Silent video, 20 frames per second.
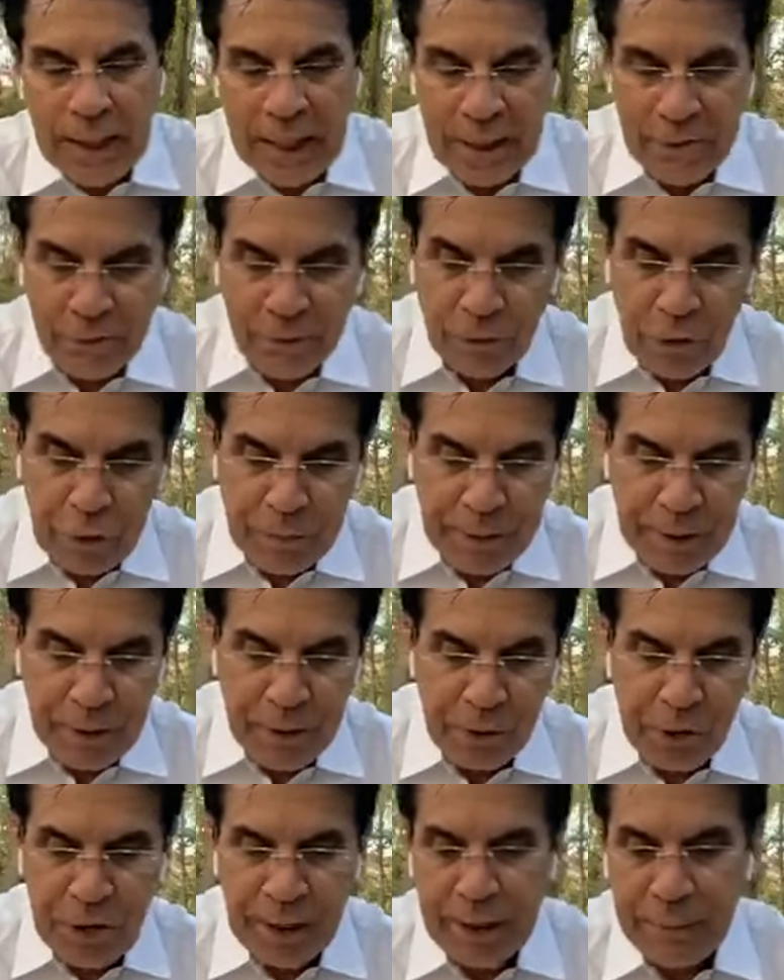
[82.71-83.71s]
In 1
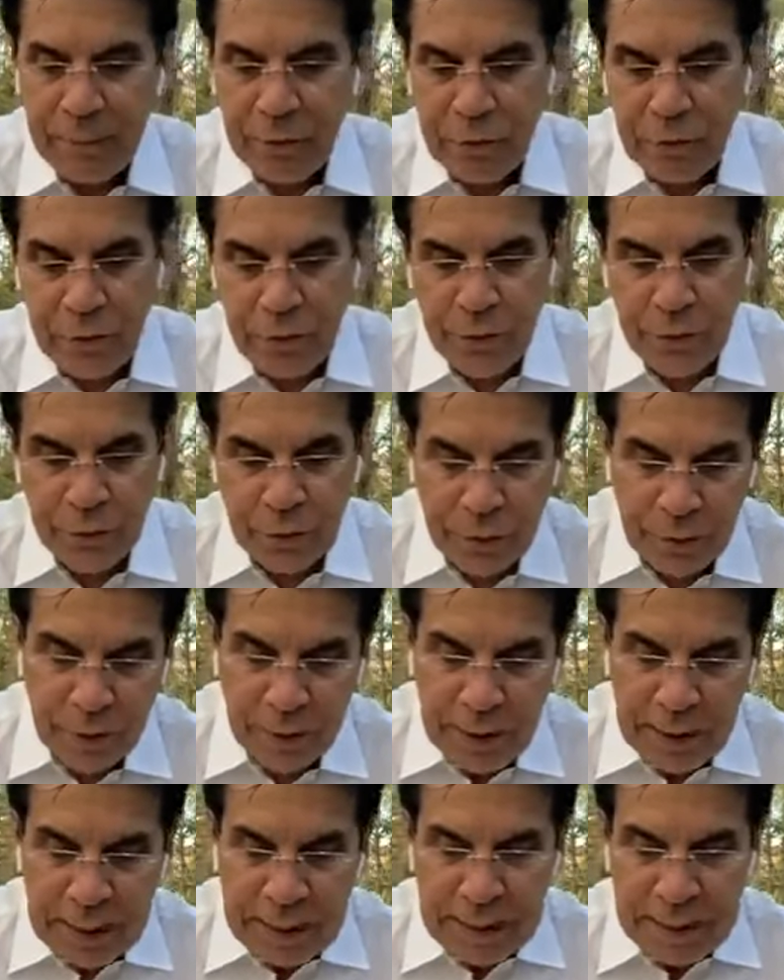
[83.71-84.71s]
Peter chapter 2,
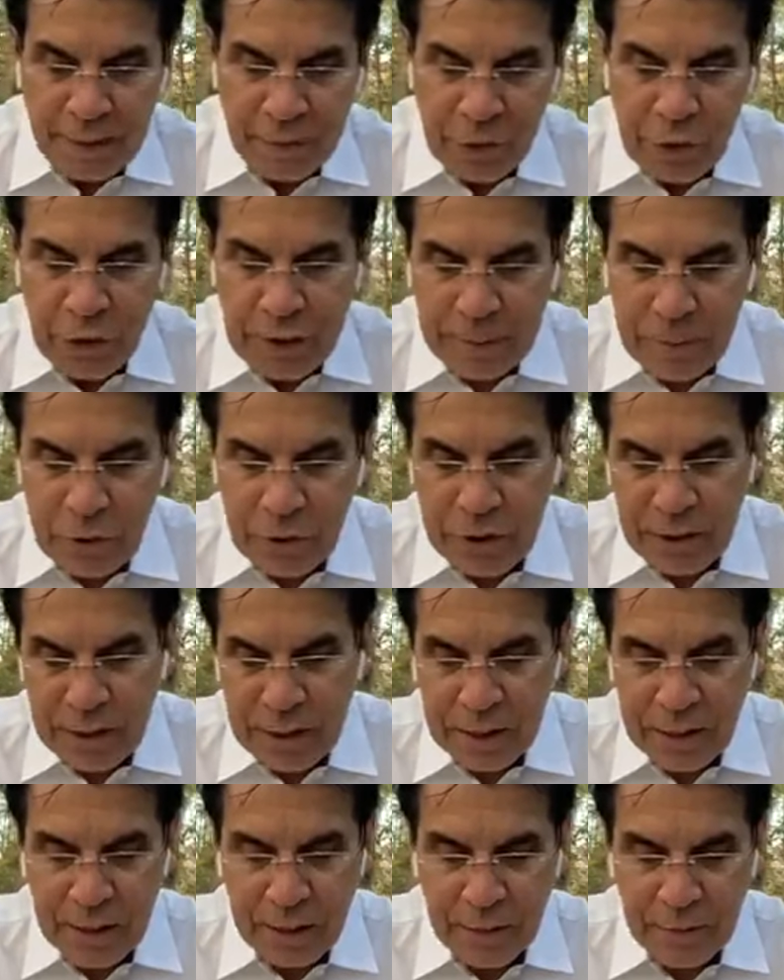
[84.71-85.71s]
now the scripture
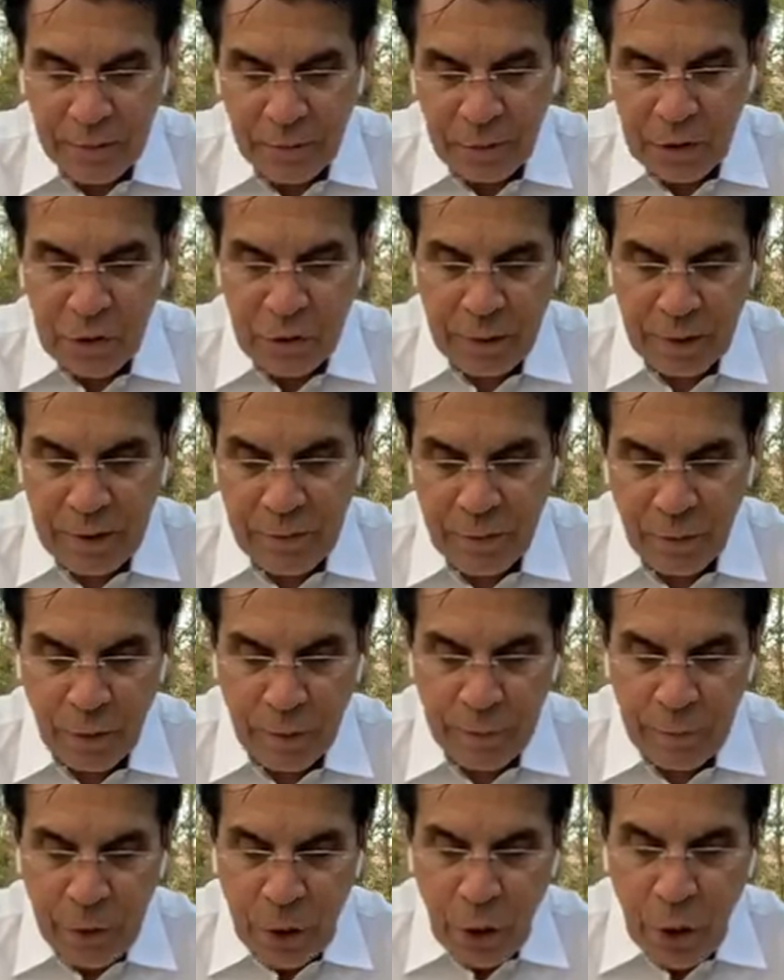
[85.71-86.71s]
says here in verse
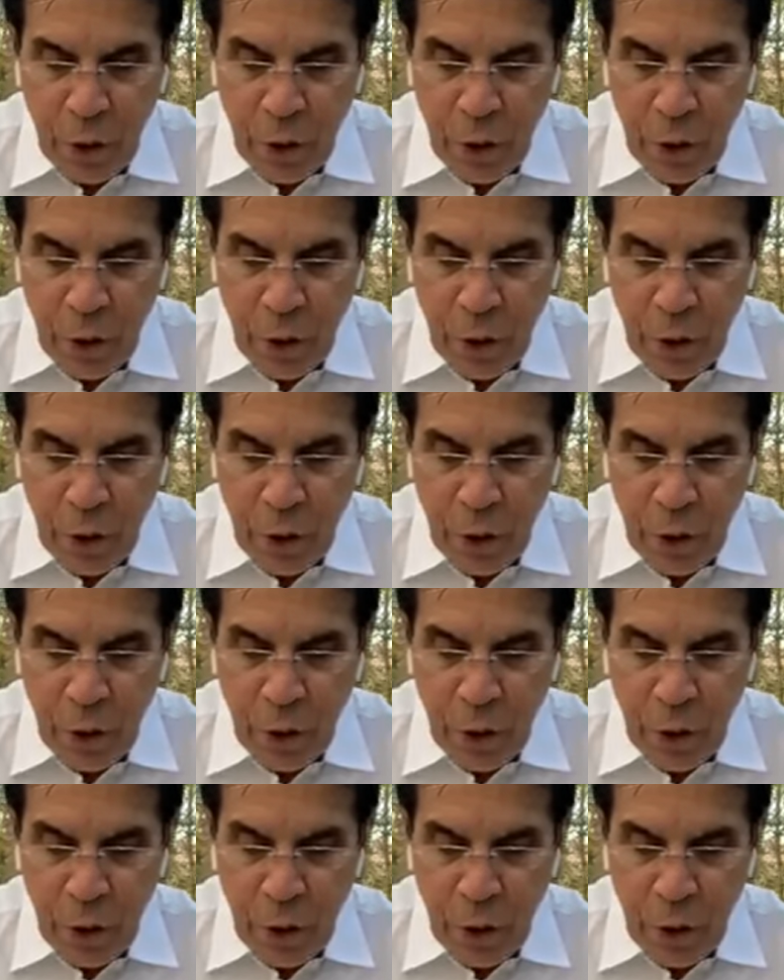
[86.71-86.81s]
24,